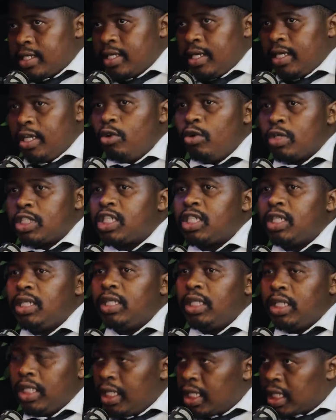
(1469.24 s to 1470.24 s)

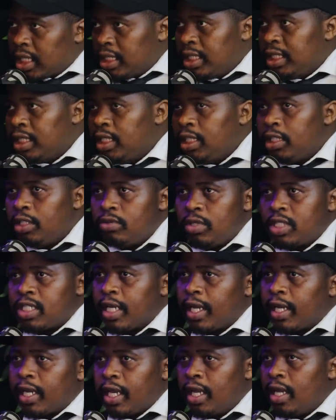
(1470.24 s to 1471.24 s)
shiny, clean, you
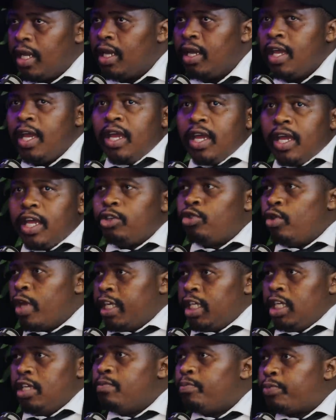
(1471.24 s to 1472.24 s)
take care and
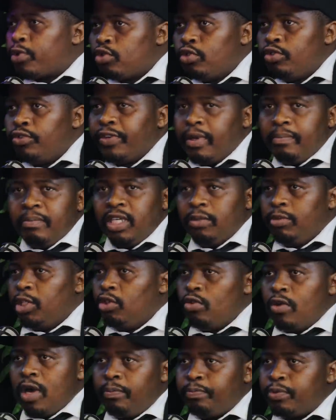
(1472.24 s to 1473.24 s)
you improve maybe
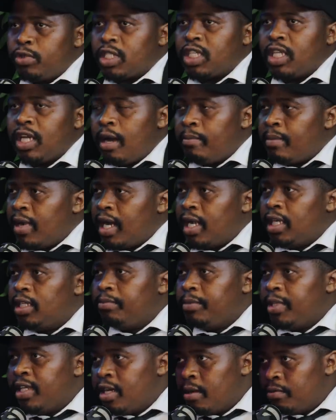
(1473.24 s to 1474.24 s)
you are putting
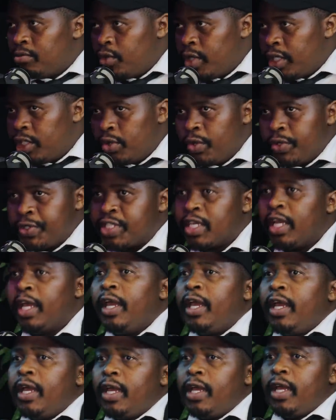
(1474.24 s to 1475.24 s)
ama-aluminium windows
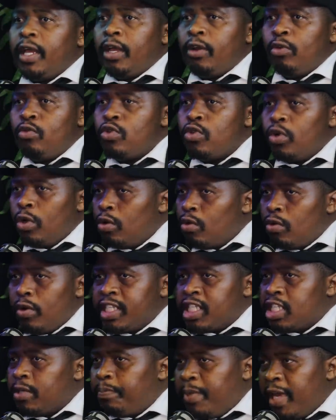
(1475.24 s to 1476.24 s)
eh,
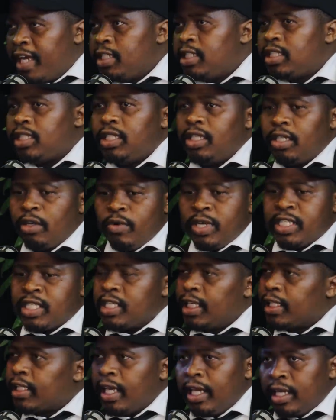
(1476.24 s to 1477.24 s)
wenza i-painting
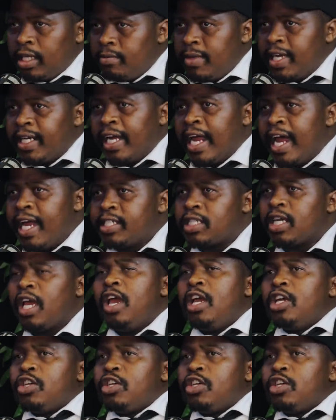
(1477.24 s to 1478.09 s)
wenza igceke be right